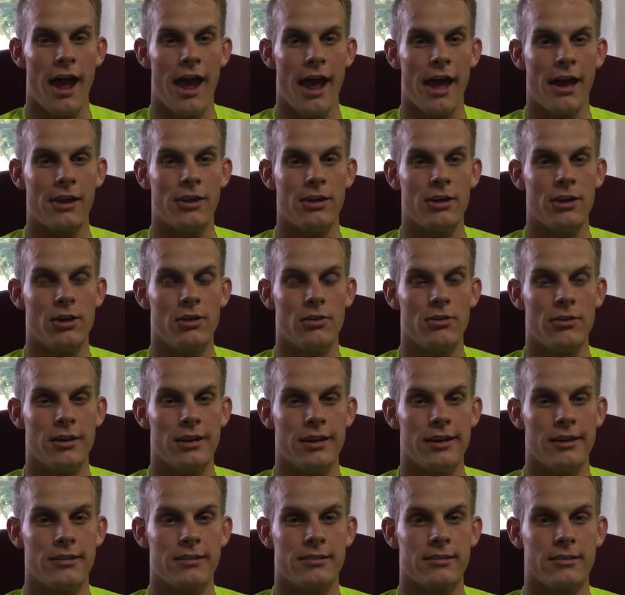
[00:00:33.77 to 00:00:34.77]
And know
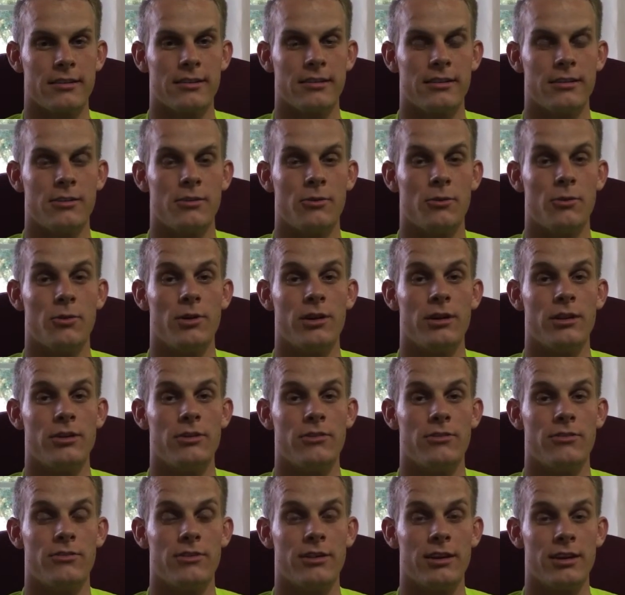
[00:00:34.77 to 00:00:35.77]
that when
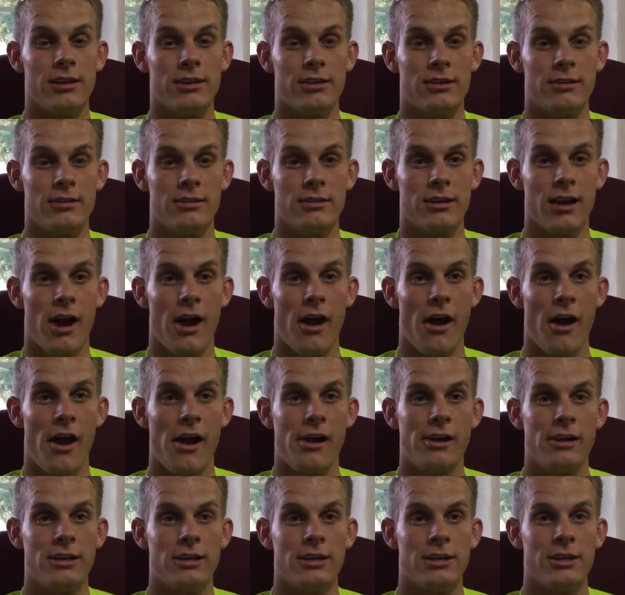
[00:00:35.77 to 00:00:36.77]
you finish,
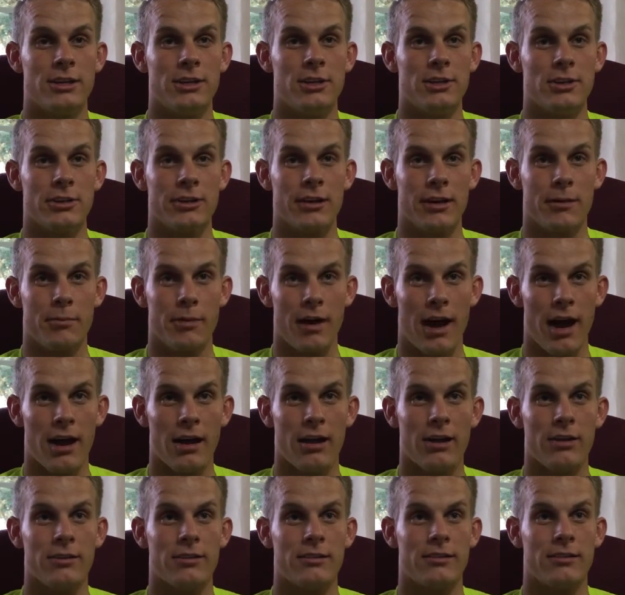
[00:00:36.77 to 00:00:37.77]
you'll look
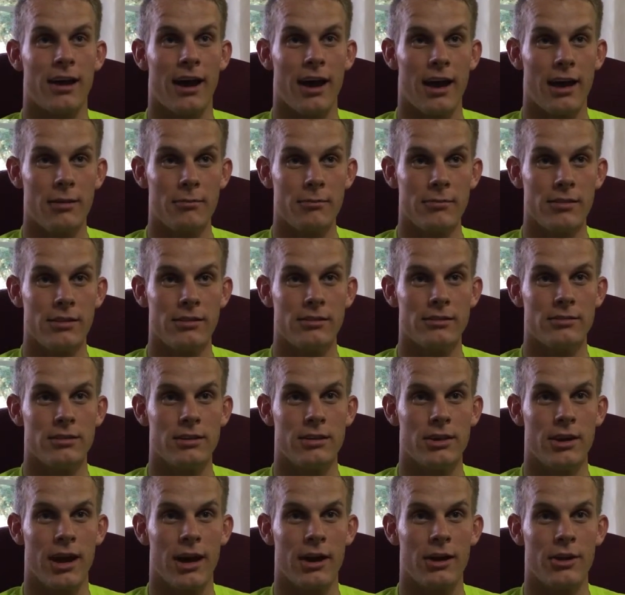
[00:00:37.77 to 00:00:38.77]
back on the time
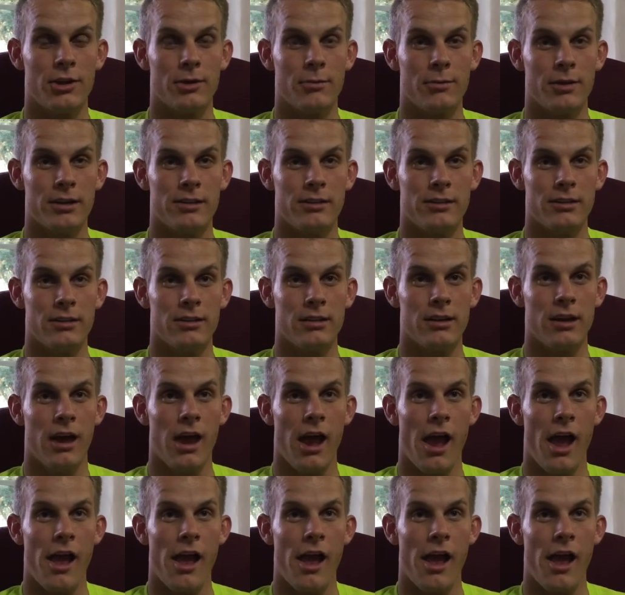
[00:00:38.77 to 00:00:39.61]
that you had on your mission,